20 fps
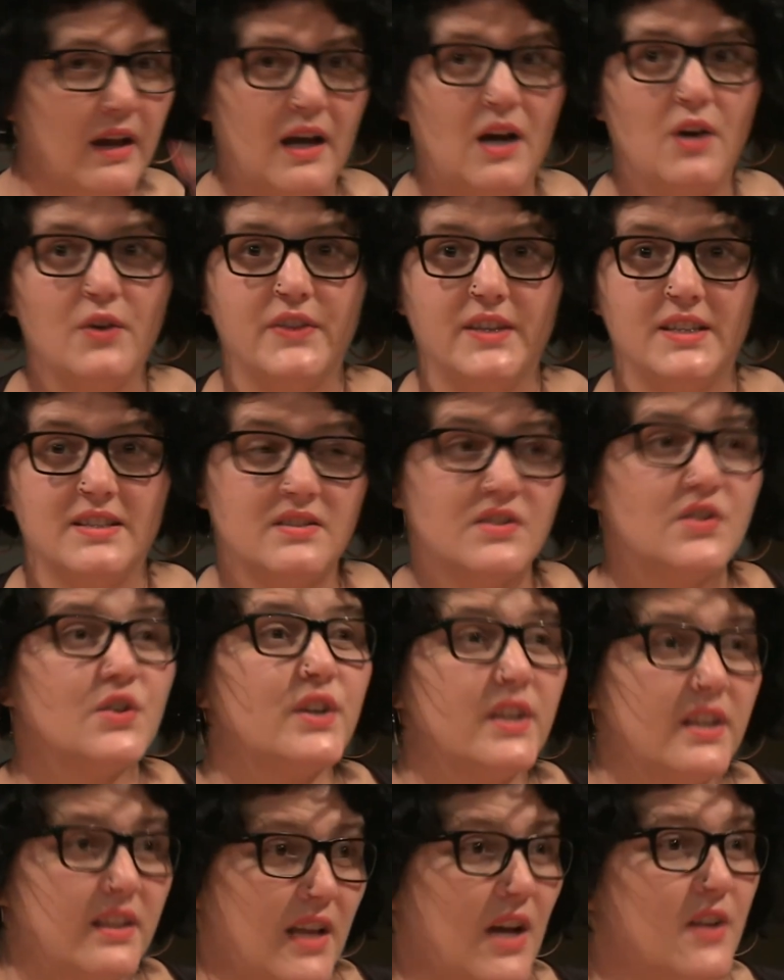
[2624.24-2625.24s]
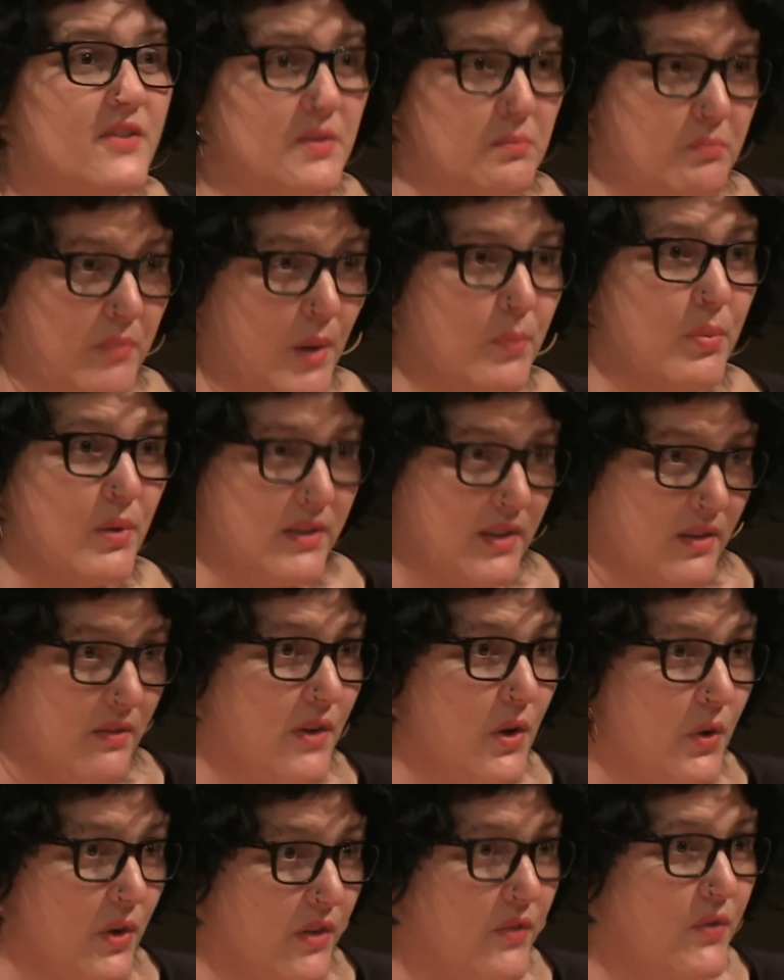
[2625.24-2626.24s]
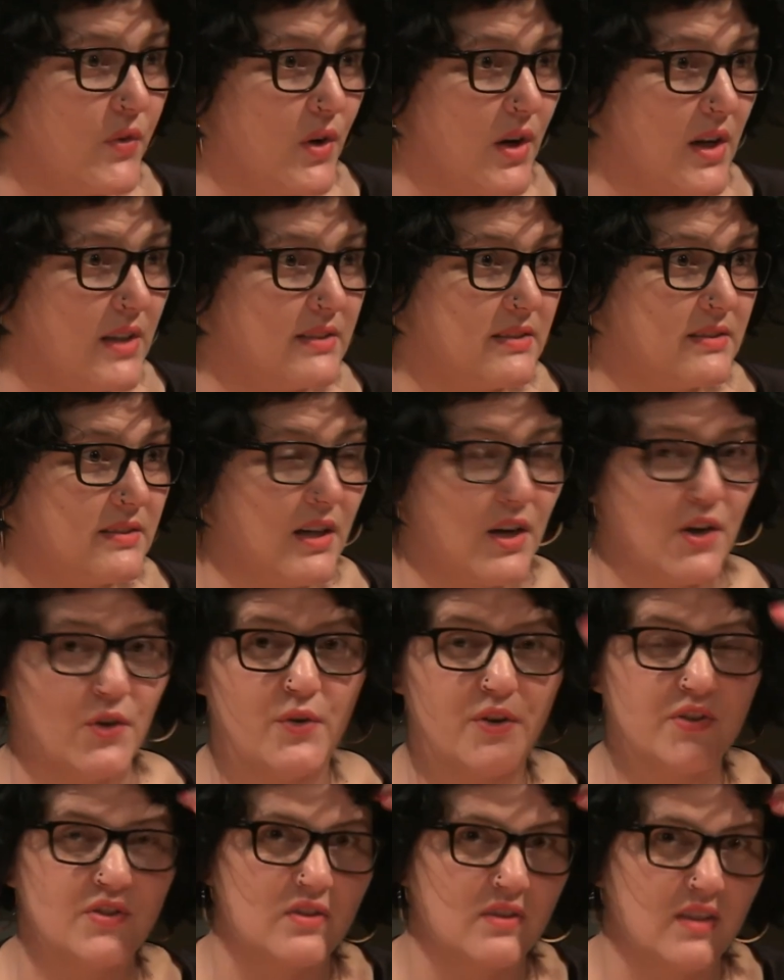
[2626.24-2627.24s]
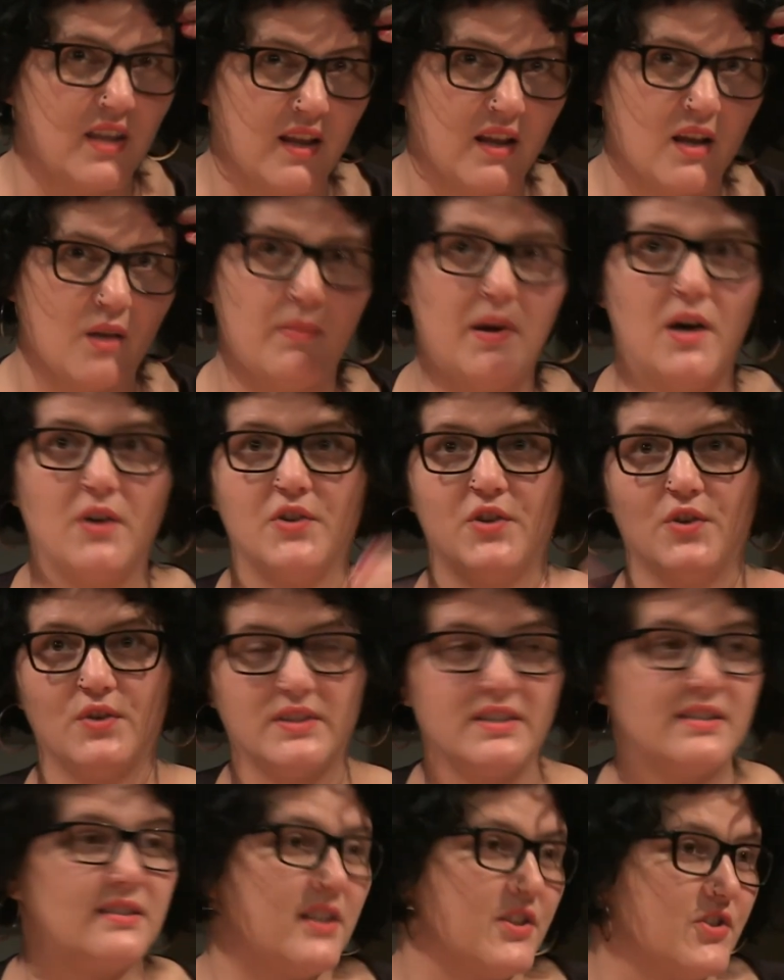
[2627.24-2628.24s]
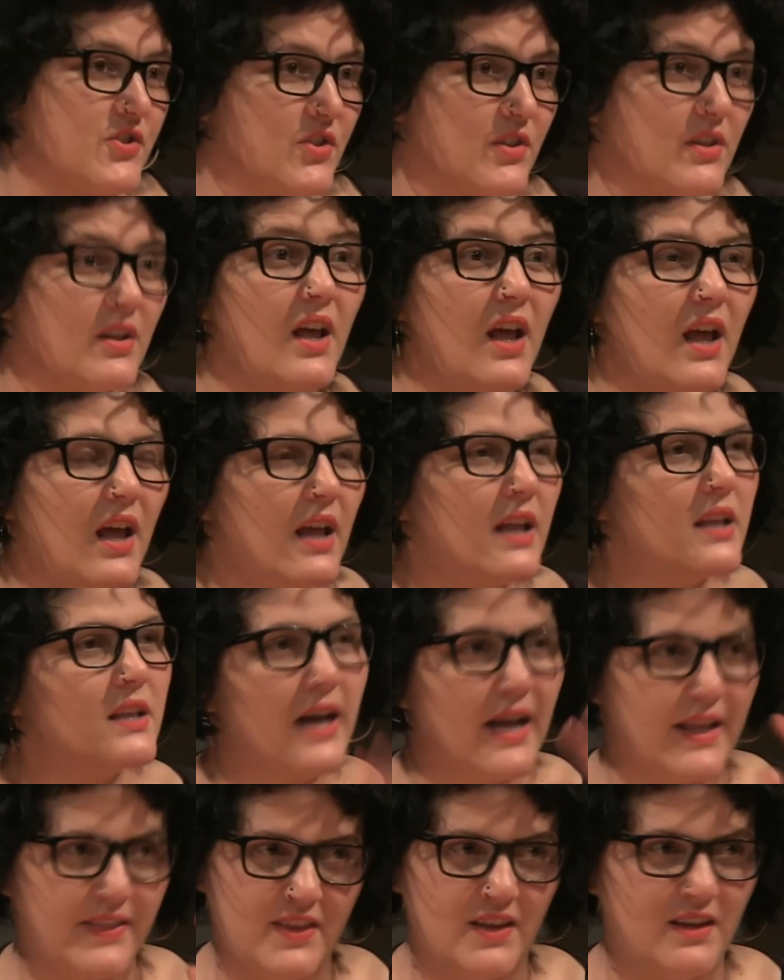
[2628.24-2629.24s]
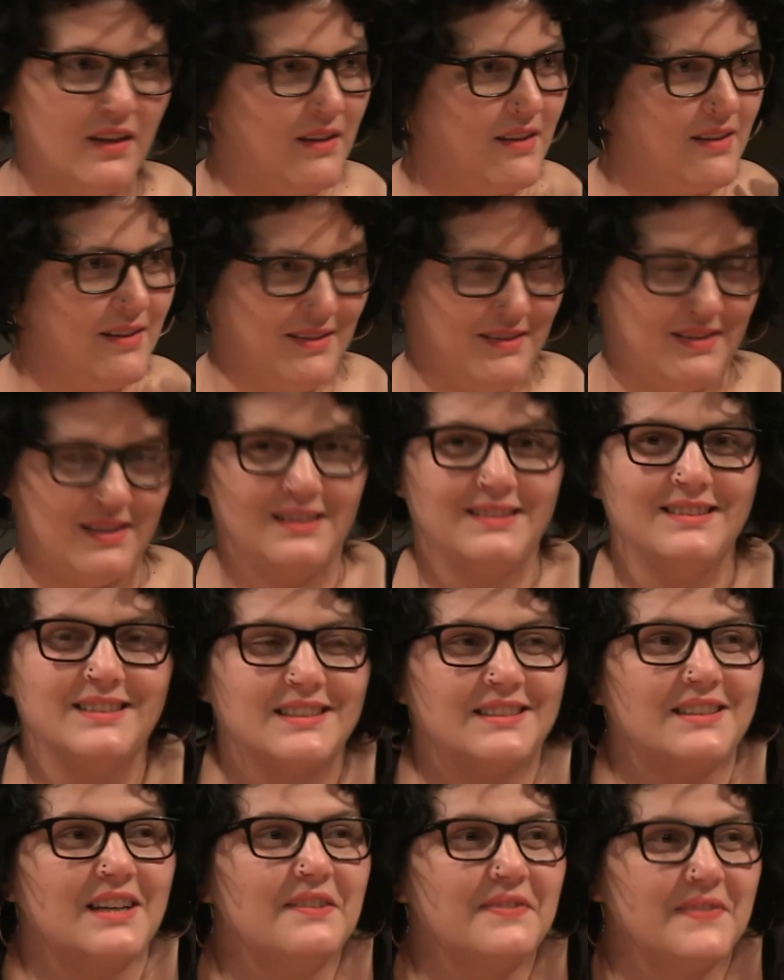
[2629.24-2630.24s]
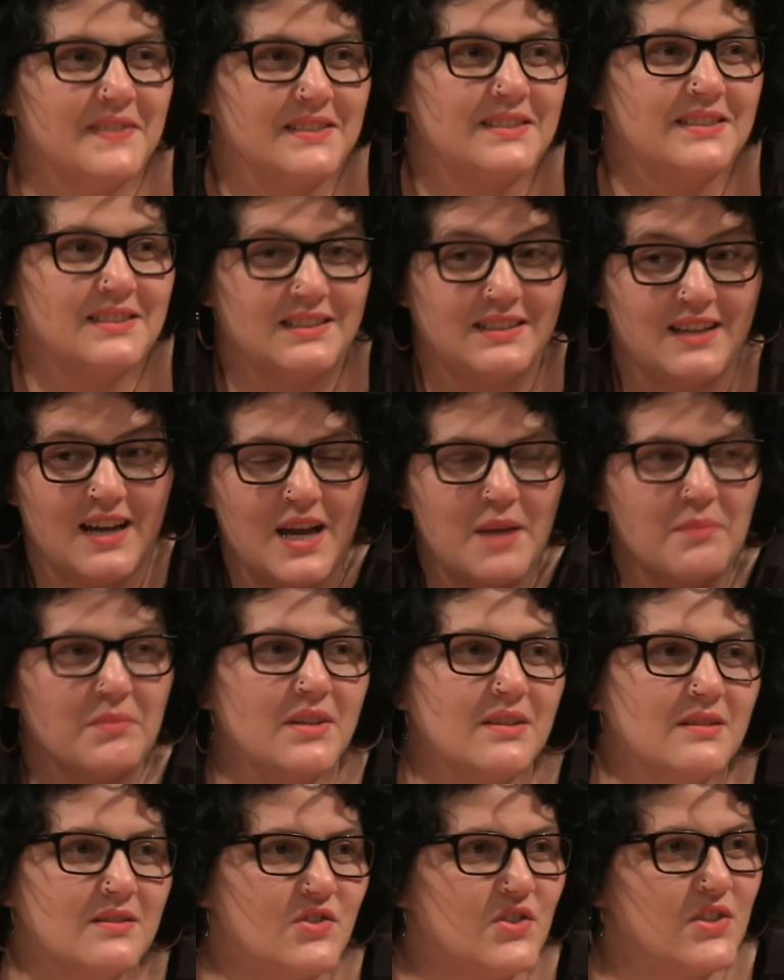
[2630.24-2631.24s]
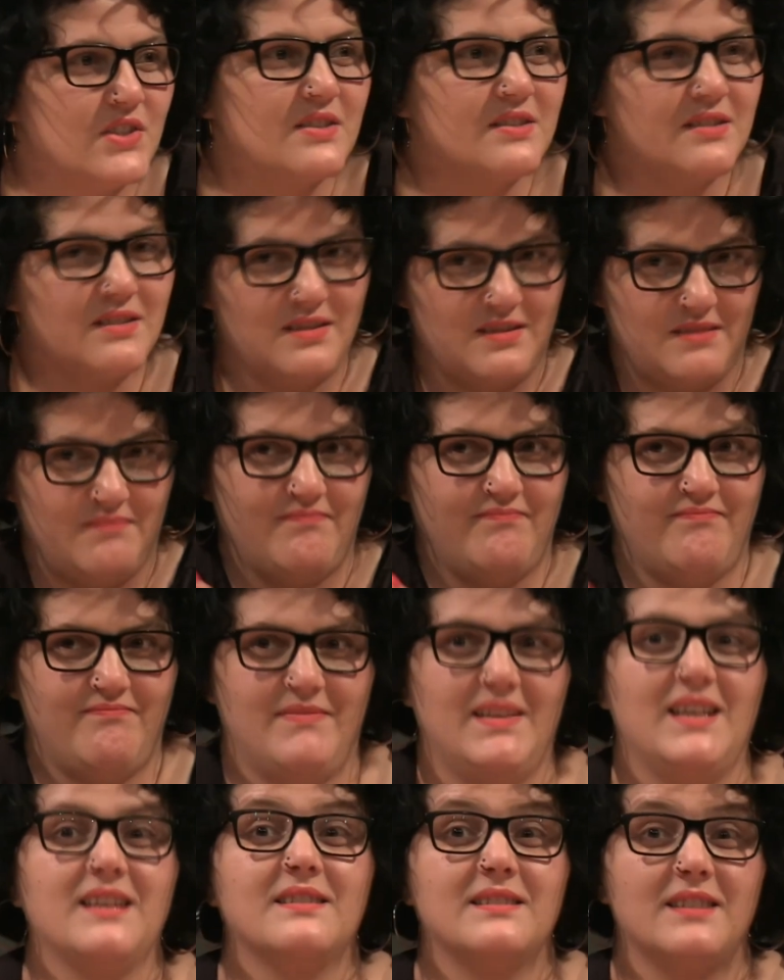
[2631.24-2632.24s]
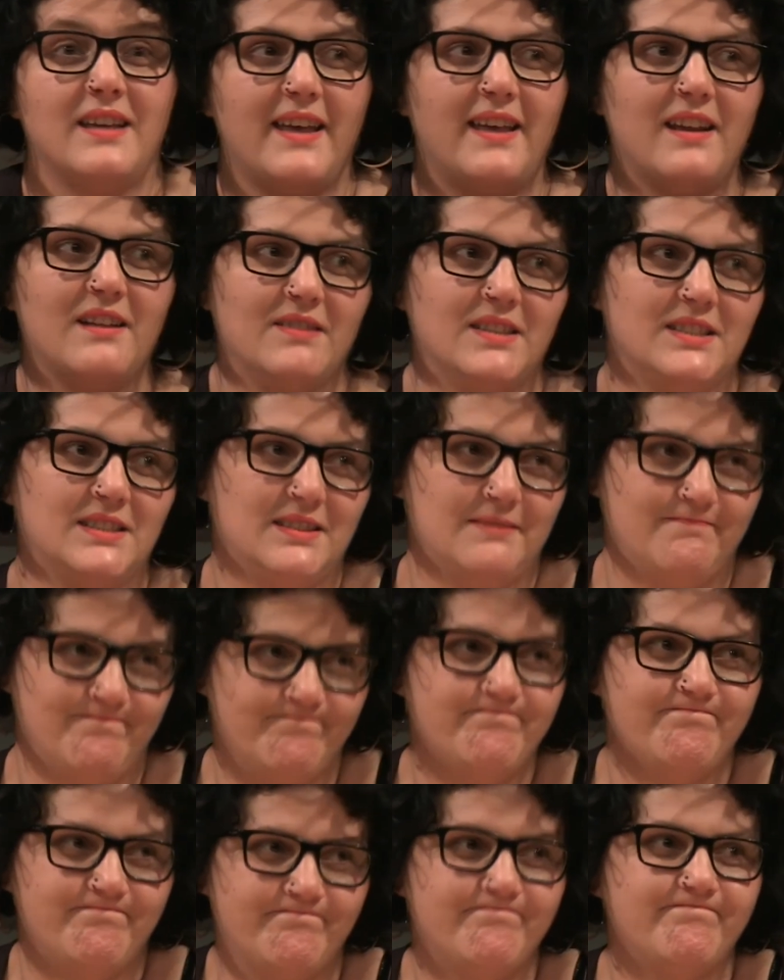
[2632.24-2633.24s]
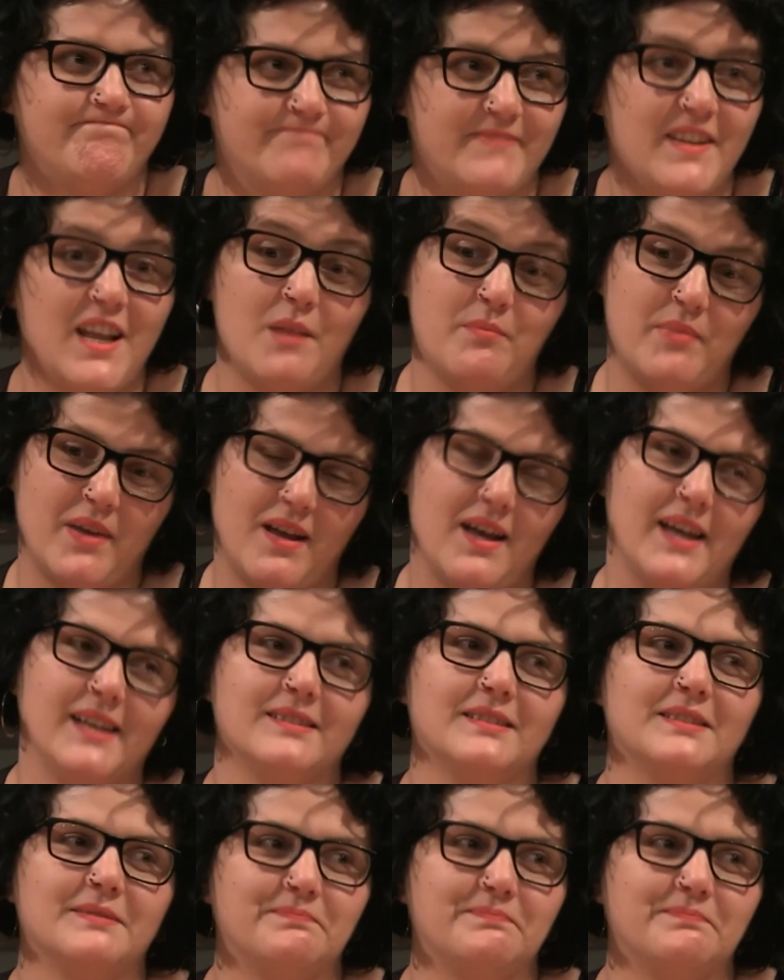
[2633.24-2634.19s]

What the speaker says: these 30,000 people that voted for us are going to think about your decision. I think the toughest time is ahead of us, not behind.